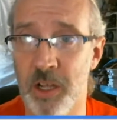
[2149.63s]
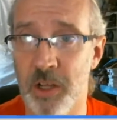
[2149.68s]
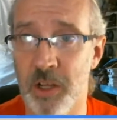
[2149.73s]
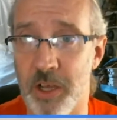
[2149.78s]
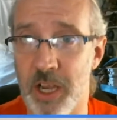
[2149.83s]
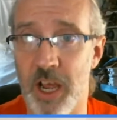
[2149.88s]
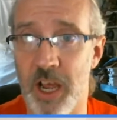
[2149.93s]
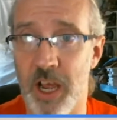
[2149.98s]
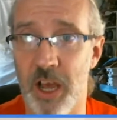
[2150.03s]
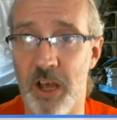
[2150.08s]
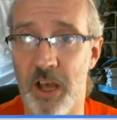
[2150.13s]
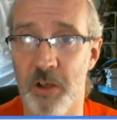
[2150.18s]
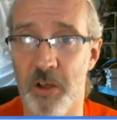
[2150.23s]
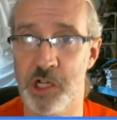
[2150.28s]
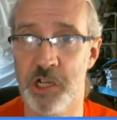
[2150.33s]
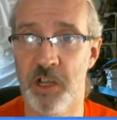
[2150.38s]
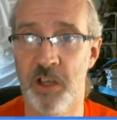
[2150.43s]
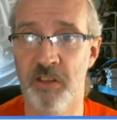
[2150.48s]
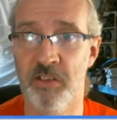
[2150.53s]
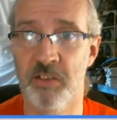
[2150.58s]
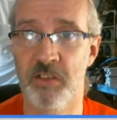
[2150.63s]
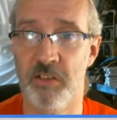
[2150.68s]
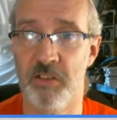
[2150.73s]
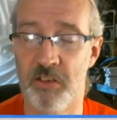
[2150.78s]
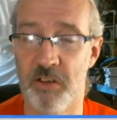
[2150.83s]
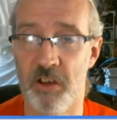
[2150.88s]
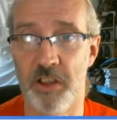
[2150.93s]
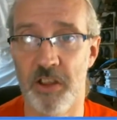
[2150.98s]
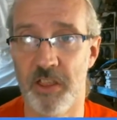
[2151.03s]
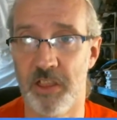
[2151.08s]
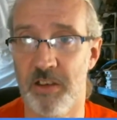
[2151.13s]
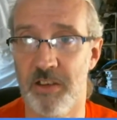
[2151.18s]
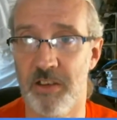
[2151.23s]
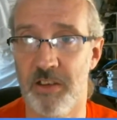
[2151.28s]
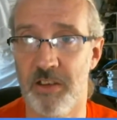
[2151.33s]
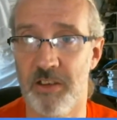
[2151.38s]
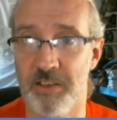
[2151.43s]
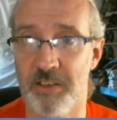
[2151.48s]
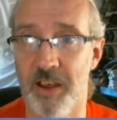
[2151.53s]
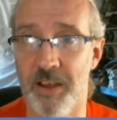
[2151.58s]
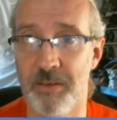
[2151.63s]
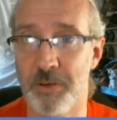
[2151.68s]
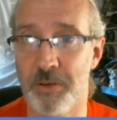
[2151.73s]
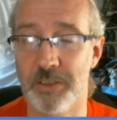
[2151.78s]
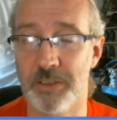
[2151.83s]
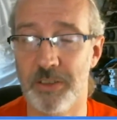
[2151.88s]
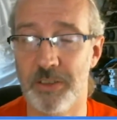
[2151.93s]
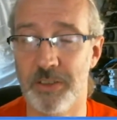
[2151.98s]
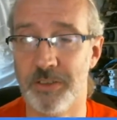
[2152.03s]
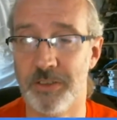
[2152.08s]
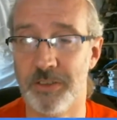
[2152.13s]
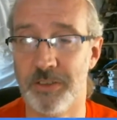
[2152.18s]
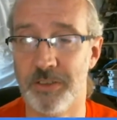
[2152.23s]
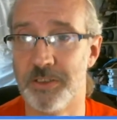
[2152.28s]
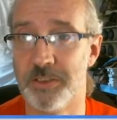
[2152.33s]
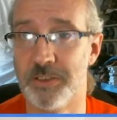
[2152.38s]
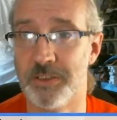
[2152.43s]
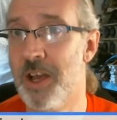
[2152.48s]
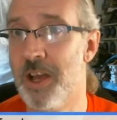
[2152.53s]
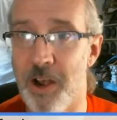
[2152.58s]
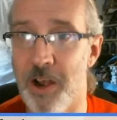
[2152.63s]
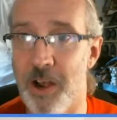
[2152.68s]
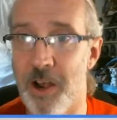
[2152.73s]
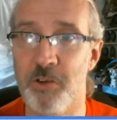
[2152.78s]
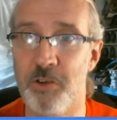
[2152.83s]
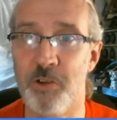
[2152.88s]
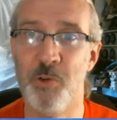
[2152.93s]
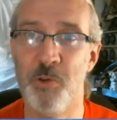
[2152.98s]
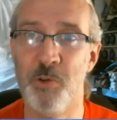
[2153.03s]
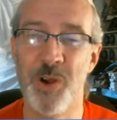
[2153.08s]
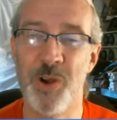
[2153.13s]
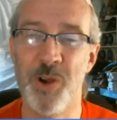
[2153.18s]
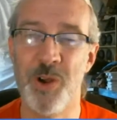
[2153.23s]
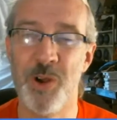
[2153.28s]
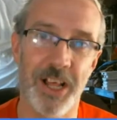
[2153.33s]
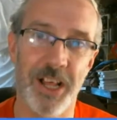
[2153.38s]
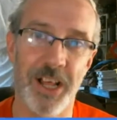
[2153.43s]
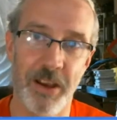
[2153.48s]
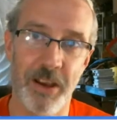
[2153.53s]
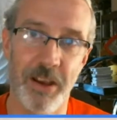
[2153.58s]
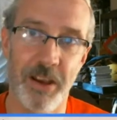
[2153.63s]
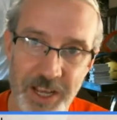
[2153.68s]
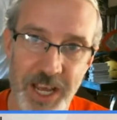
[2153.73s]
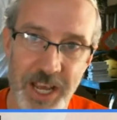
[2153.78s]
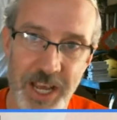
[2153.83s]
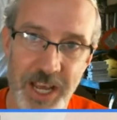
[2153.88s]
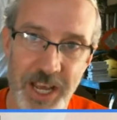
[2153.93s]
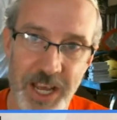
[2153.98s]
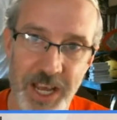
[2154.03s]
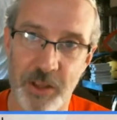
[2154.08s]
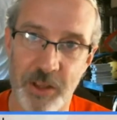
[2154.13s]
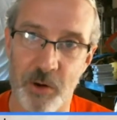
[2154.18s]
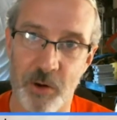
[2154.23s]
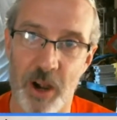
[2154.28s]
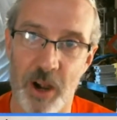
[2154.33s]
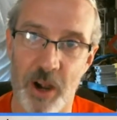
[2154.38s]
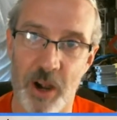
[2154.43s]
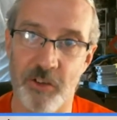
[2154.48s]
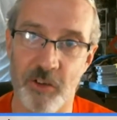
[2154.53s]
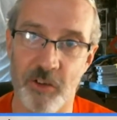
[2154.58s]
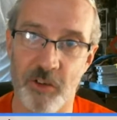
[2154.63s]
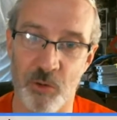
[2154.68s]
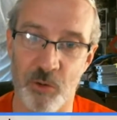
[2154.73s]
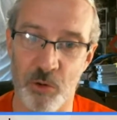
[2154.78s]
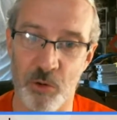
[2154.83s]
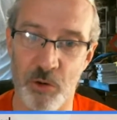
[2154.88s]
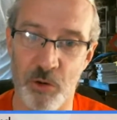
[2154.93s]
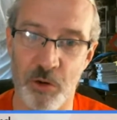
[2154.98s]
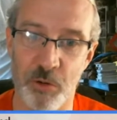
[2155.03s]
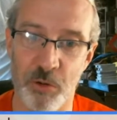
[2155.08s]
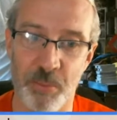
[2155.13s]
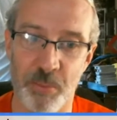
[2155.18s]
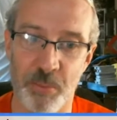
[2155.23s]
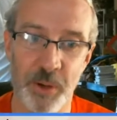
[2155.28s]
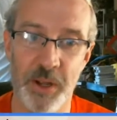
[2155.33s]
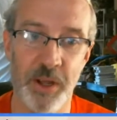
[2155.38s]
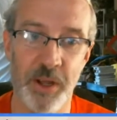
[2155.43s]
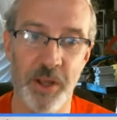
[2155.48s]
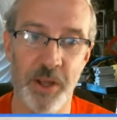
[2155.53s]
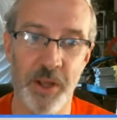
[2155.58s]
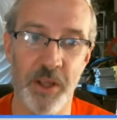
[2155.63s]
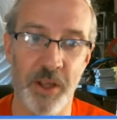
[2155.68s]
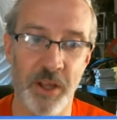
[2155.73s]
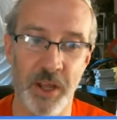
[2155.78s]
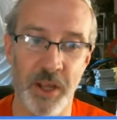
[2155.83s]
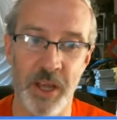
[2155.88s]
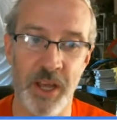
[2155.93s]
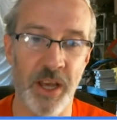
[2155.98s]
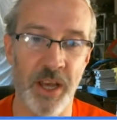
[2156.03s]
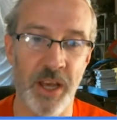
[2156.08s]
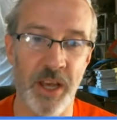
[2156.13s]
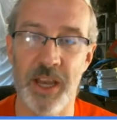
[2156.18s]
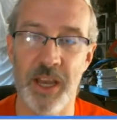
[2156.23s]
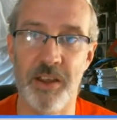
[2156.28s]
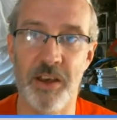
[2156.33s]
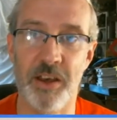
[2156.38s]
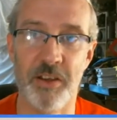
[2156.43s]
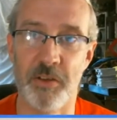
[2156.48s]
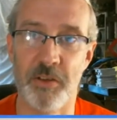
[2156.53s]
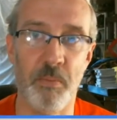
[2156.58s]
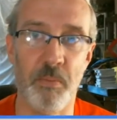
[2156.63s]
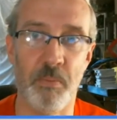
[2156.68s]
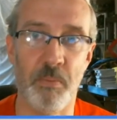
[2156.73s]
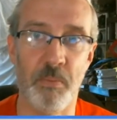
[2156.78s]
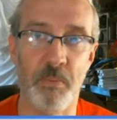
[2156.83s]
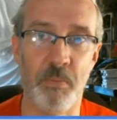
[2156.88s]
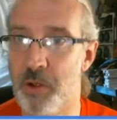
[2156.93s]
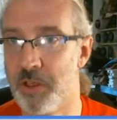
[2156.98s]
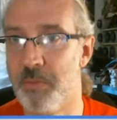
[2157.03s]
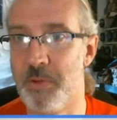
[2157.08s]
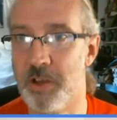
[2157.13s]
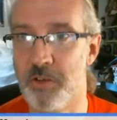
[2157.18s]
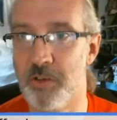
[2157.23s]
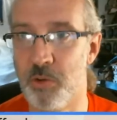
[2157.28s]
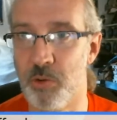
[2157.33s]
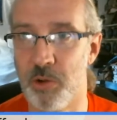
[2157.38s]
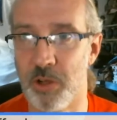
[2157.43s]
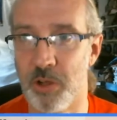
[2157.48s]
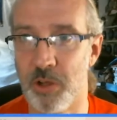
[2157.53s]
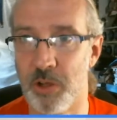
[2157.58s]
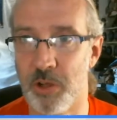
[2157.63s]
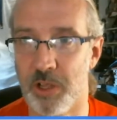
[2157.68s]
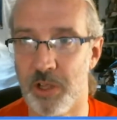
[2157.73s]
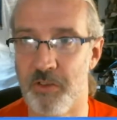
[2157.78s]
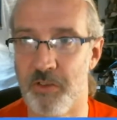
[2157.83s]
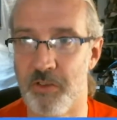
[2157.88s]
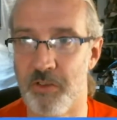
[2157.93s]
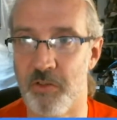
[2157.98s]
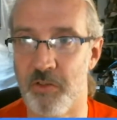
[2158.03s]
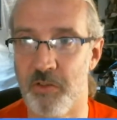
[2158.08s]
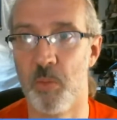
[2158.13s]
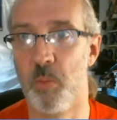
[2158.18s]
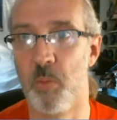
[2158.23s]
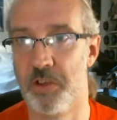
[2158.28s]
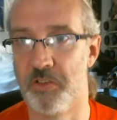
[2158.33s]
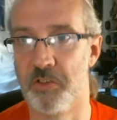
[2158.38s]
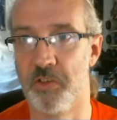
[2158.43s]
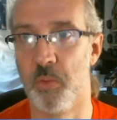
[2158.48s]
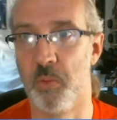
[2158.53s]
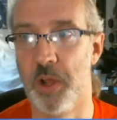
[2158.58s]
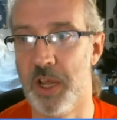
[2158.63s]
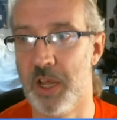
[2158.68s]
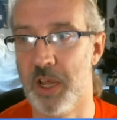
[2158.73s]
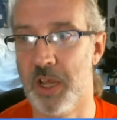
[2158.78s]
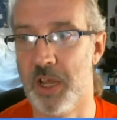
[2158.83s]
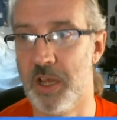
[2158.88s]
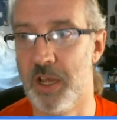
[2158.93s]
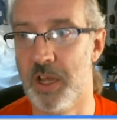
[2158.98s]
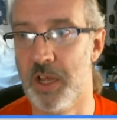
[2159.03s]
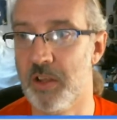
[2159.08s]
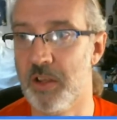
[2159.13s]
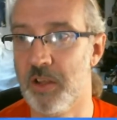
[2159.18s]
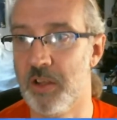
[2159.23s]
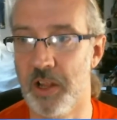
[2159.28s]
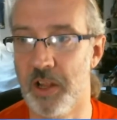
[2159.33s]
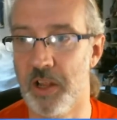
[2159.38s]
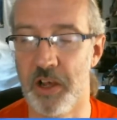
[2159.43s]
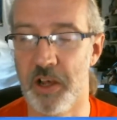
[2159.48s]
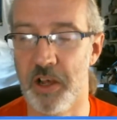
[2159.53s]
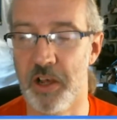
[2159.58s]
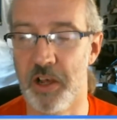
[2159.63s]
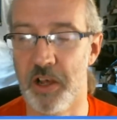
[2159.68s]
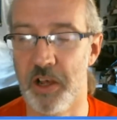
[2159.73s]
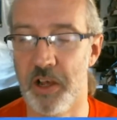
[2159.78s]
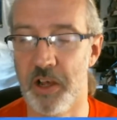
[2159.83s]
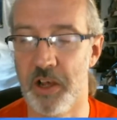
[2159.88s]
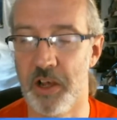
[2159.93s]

look at how Jesus taught the disciples. They're doing life together as a group. He doesn't pull them into a classroom once a week, lecture